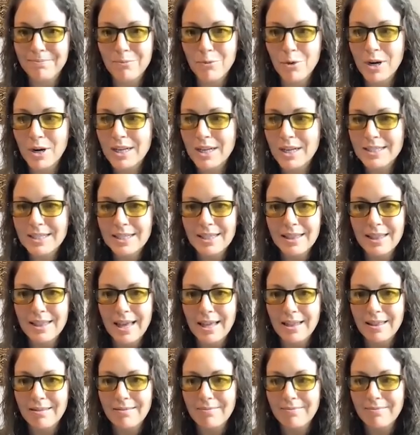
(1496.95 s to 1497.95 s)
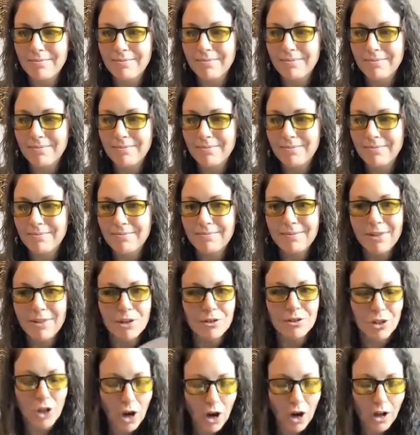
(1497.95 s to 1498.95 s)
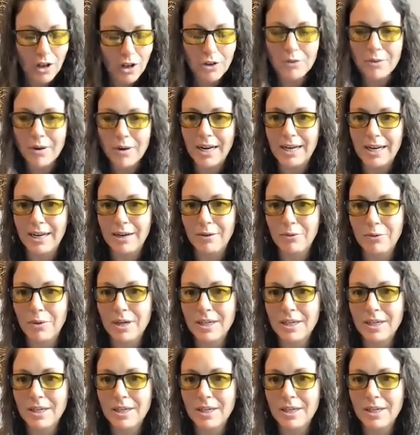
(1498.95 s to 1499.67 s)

what is it that they're tolerating?